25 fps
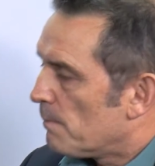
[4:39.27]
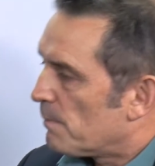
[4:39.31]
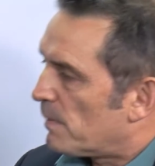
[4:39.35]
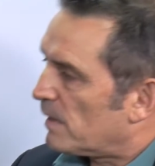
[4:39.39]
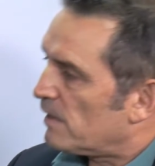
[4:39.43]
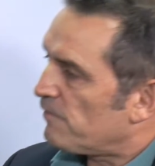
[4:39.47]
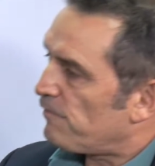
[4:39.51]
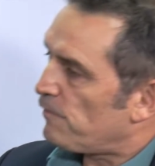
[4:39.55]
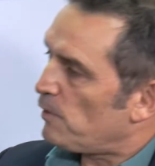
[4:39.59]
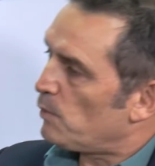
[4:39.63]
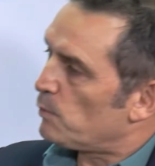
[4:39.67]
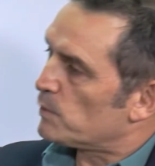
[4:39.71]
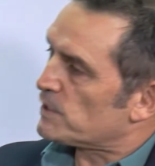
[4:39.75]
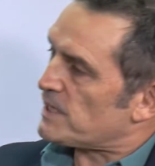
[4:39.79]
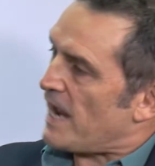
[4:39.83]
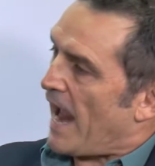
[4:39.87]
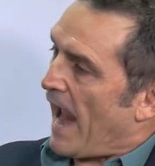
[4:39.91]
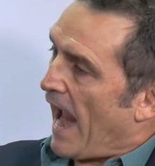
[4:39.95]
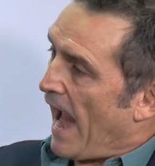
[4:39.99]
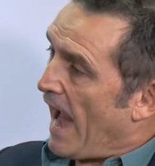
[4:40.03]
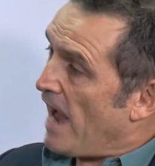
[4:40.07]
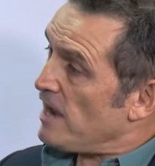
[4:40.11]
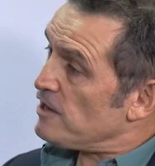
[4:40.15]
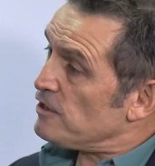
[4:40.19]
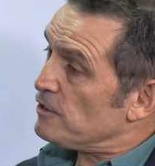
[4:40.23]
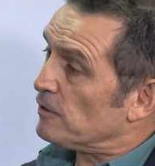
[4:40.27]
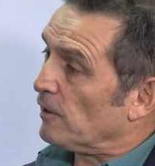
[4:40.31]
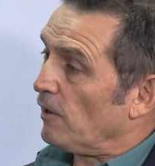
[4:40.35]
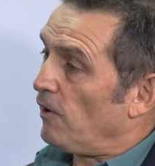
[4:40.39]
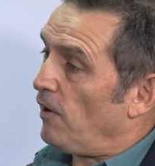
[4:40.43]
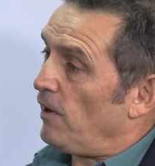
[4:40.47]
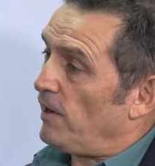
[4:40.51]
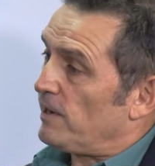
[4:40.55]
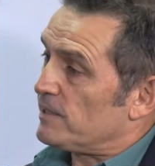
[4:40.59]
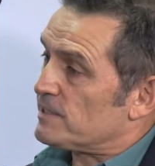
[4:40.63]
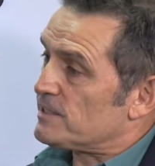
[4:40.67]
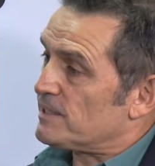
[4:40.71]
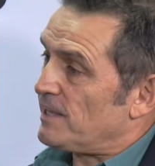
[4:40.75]
But if you were to
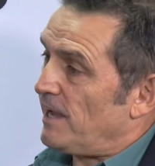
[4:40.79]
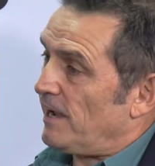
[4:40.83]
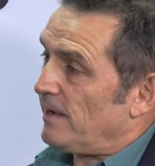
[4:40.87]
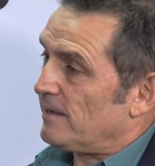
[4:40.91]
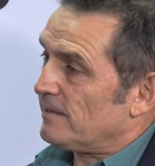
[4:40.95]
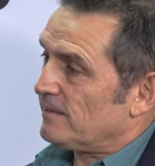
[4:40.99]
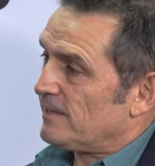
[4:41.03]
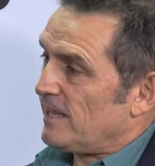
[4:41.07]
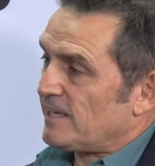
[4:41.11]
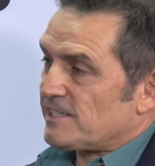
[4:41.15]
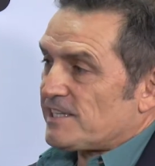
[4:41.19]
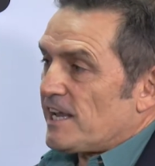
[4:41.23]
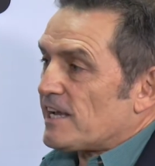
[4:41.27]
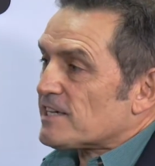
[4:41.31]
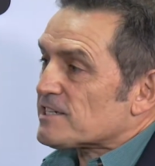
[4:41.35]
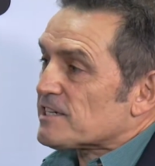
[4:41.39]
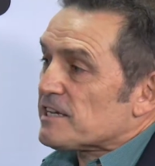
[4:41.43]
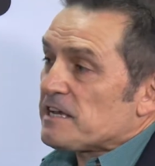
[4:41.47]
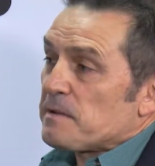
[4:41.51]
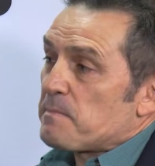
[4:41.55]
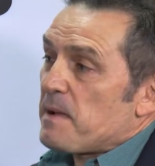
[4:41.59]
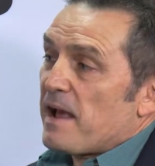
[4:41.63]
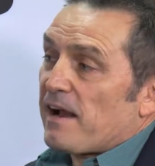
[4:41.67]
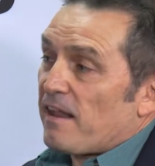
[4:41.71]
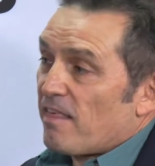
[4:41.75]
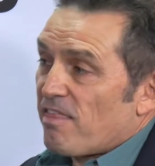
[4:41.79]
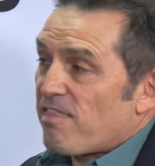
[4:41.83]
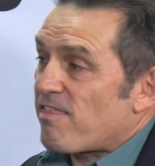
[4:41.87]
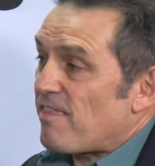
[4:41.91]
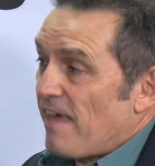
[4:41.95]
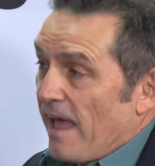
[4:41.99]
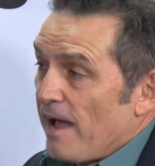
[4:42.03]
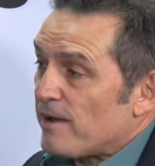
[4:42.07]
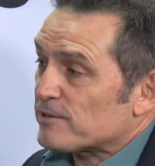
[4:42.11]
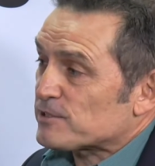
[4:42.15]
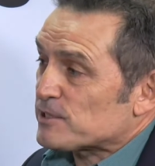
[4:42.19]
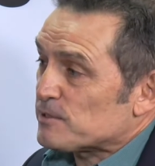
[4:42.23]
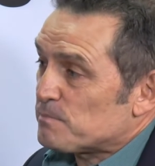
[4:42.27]
annualise that, that's actually about
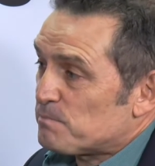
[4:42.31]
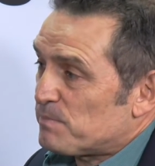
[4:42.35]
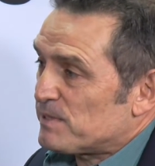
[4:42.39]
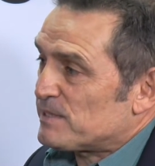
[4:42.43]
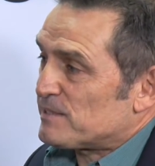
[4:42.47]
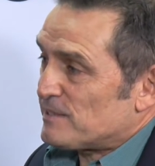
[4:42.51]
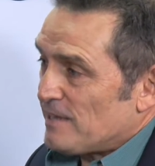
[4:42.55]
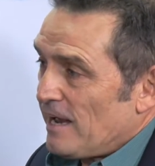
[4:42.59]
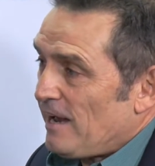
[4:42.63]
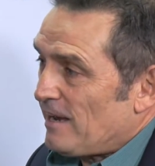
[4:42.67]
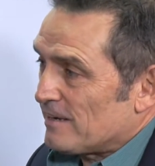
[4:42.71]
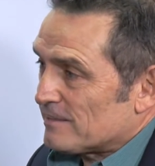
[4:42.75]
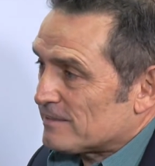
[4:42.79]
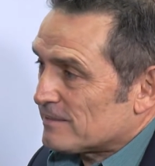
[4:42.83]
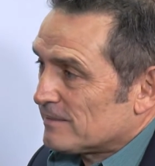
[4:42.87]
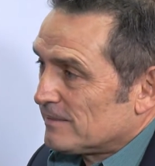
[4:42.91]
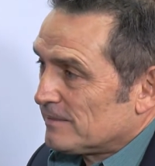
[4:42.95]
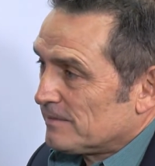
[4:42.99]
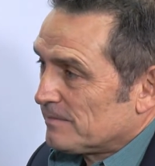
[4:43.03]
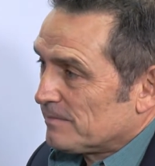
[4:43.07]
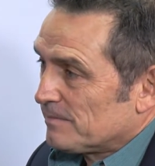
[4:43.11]
1,000%.